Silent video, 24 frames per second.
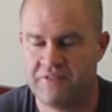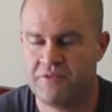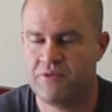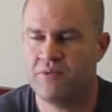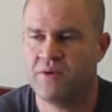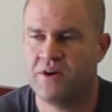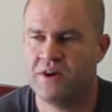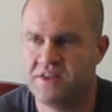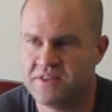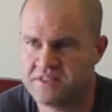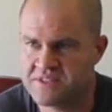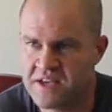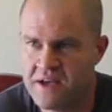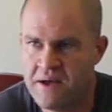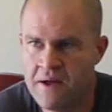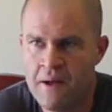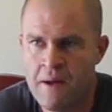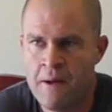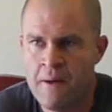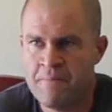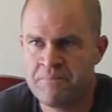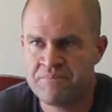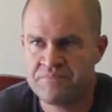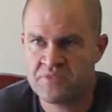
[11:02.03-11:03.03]
everywhere else.
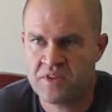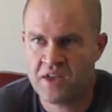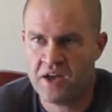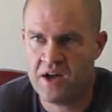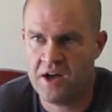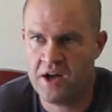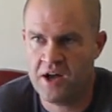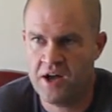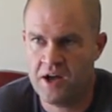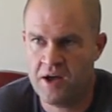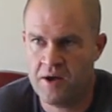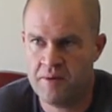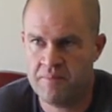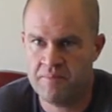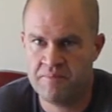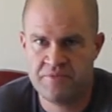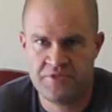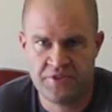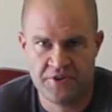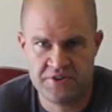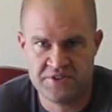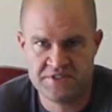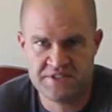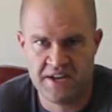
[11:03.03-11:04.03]

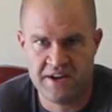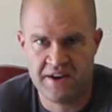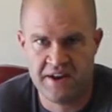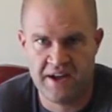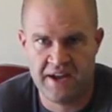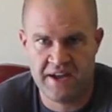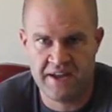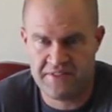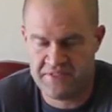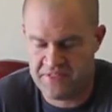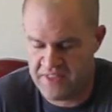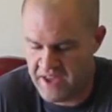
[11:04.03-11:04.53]
Um, Thursday night,